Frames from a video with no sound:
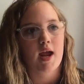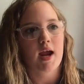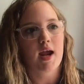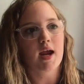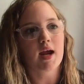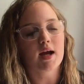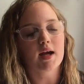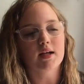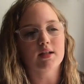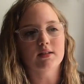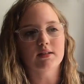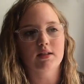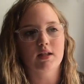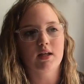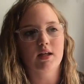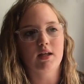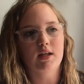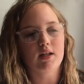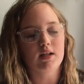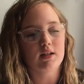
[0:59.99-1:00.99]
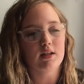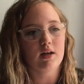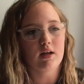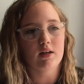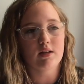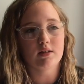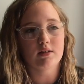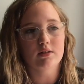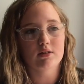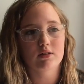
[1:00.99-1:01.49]
And he
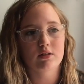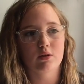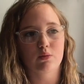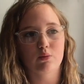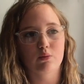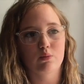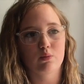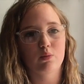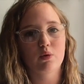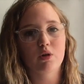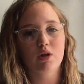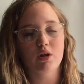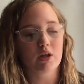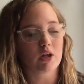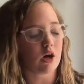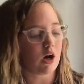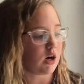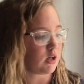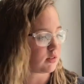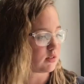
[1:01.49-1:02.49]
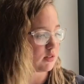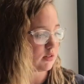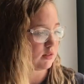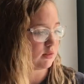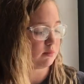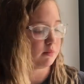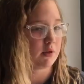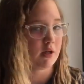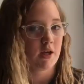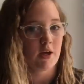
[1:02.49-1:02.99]
is really
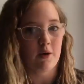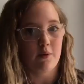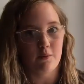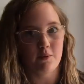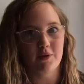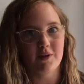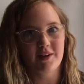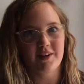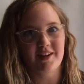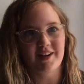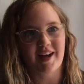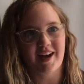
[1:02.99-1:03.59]
awesome, really